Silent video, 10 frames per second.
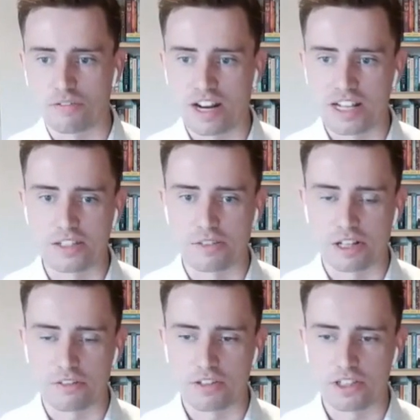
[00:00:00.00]
relatively
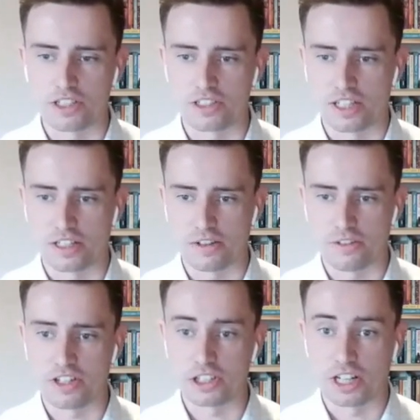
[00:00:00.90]

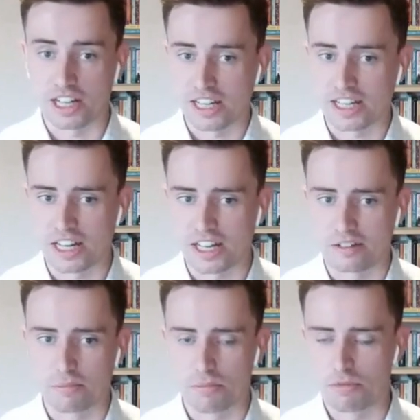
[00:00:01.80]
efficiently and
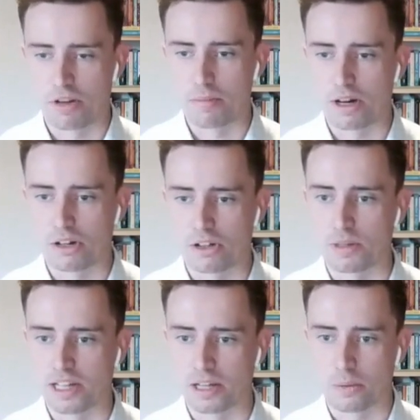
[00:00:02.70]
getting 3 miles per
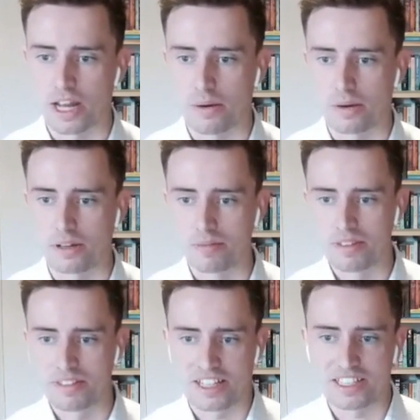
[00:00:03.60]
kilowatt hour,
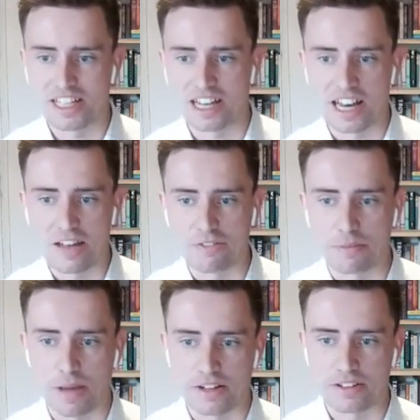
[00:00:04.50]
that's still 11
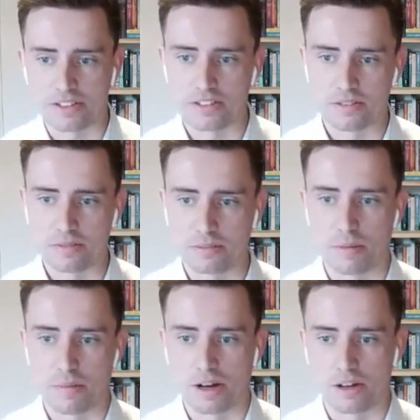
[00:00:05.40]
pence per
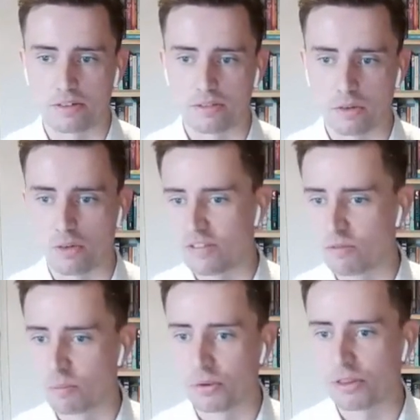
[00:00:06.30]
mile, or
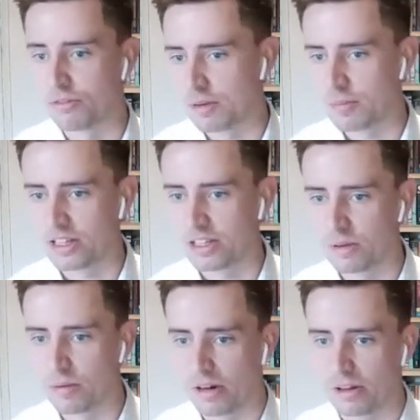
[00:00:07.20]
11.3 pence per
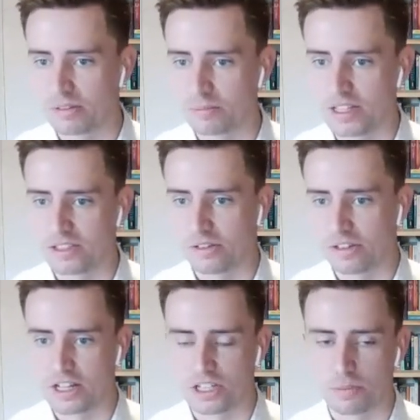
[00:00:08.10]
mile based on the
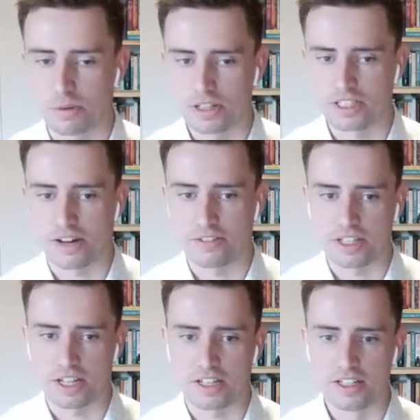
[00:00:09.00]
energy price
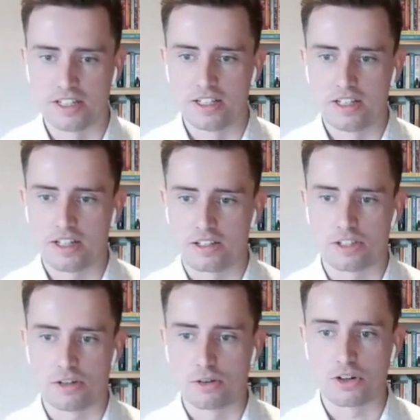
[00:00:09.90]
guarantee. And so
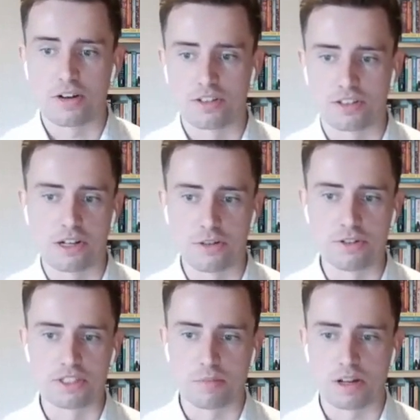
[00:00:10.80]
your drivers are
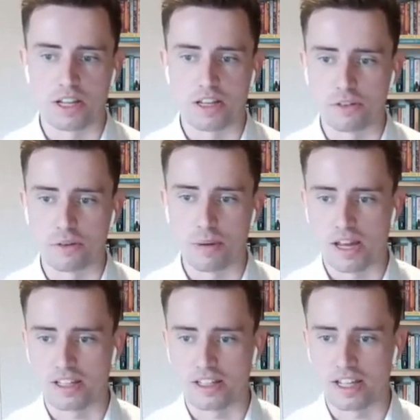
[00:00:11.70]
losing money if you're
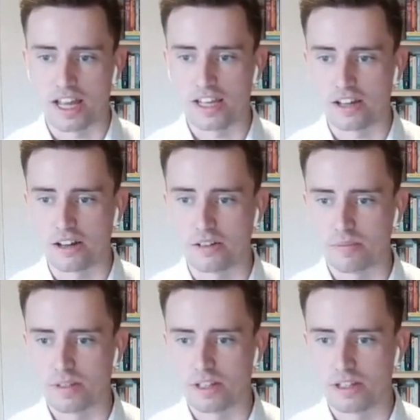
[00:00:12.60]
paying at the AER.
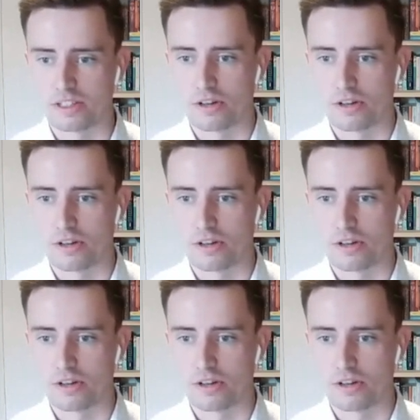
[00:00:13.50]
And so